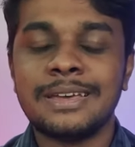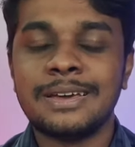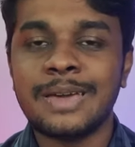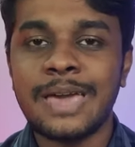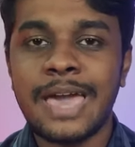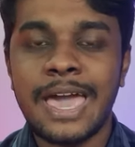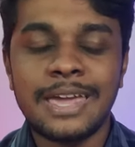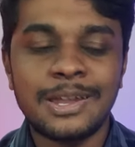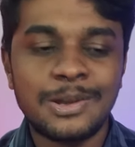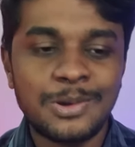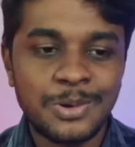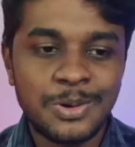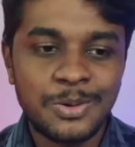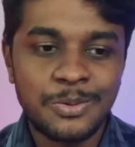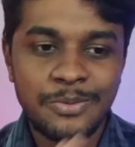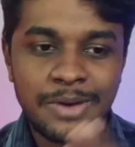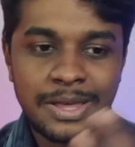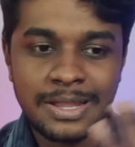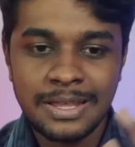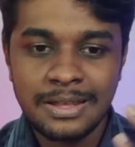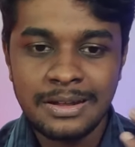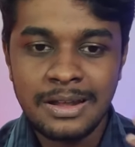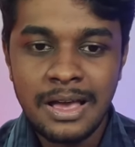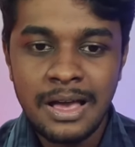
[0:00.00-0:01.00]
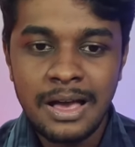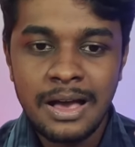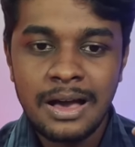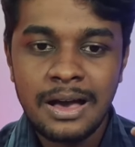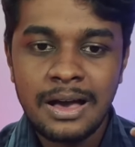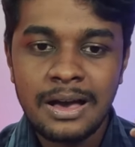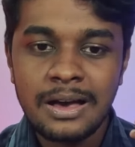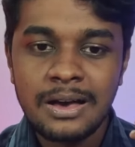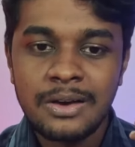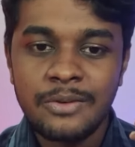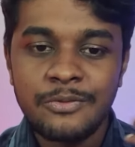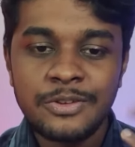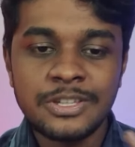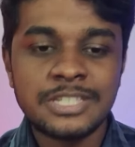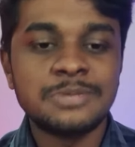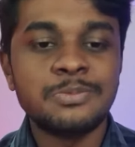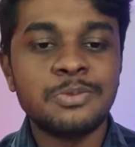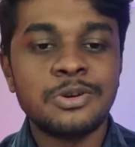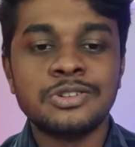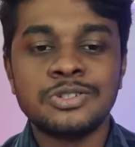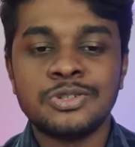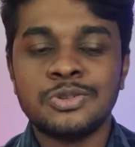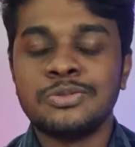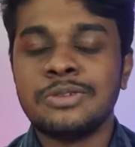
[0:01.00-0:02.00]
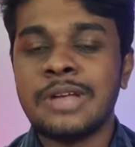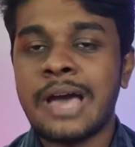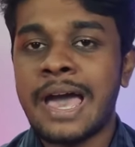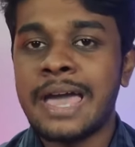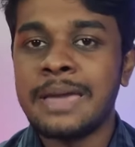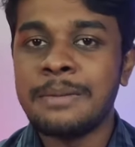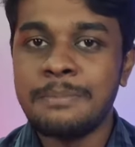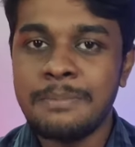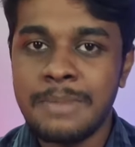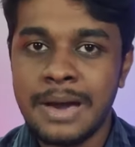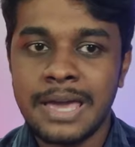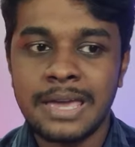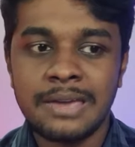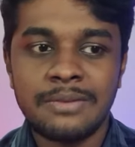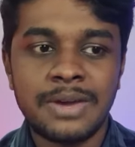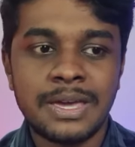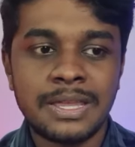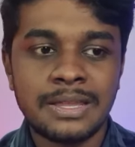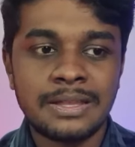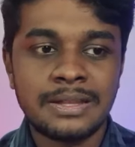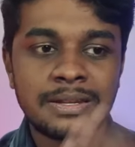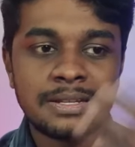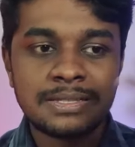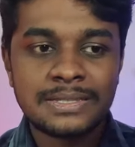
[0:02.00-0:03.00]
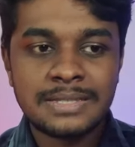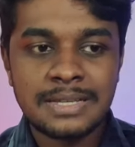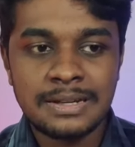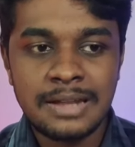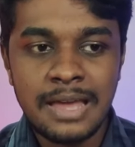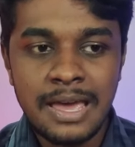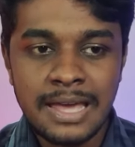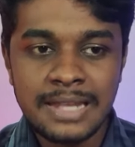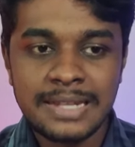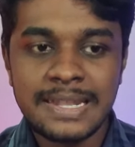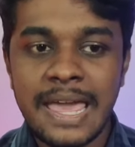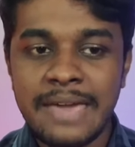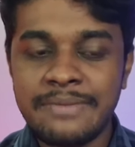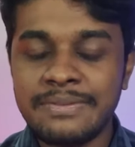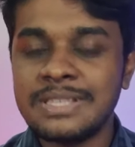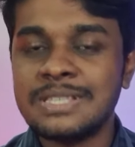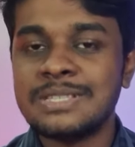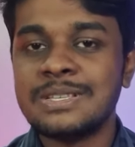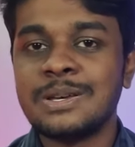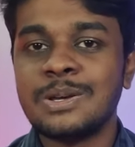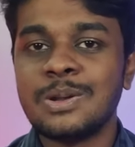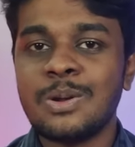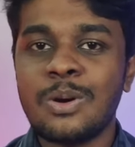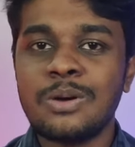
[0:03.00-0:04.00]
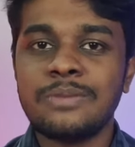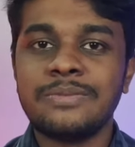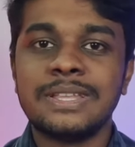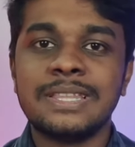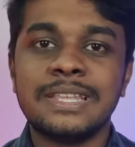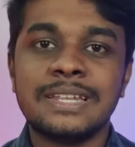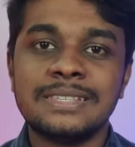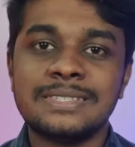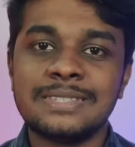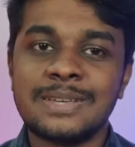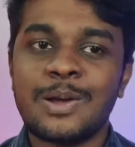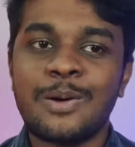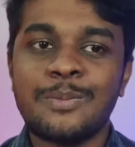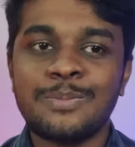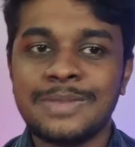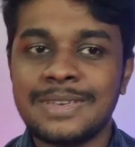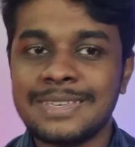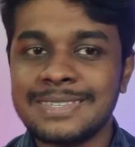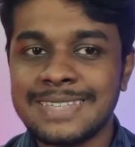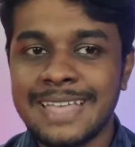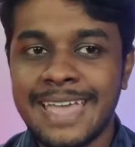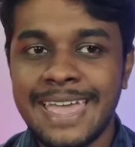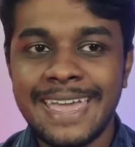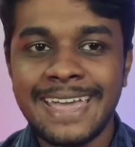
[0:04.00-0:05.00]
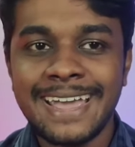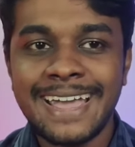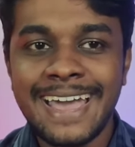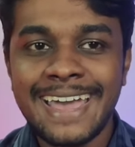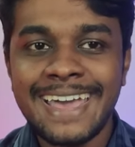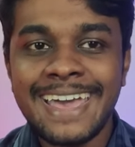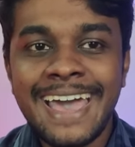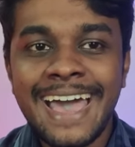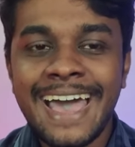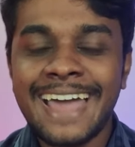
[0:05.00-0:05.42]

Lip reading: Okay, I don't know whether which book should I buy, whether it's a Davidson or whether it's a Nayak,